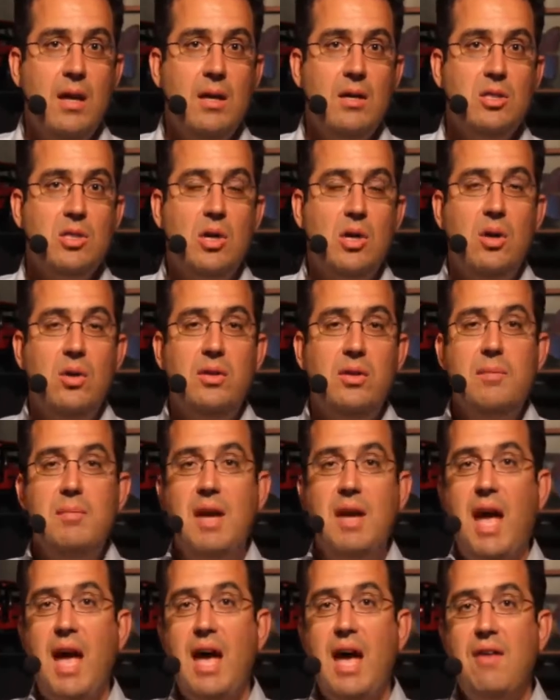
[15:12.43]
So they
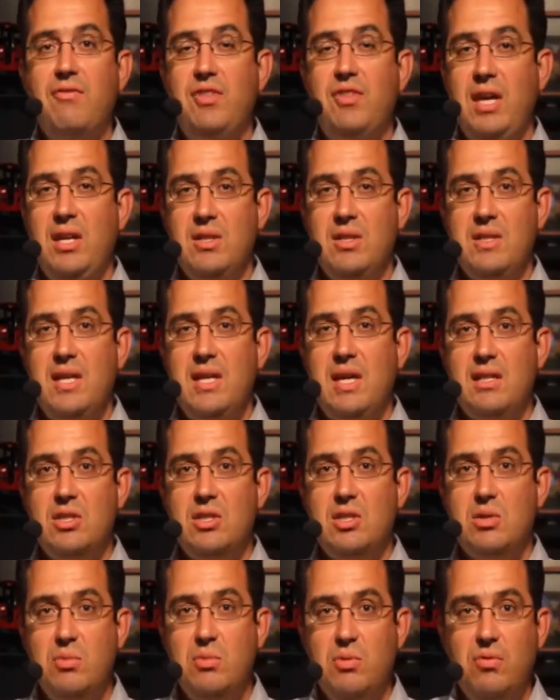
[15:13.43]
may have data
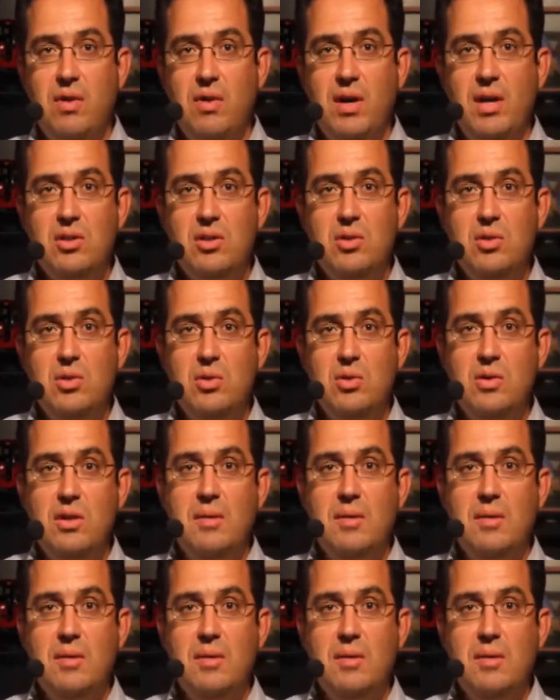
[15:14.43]
sets to provide to you.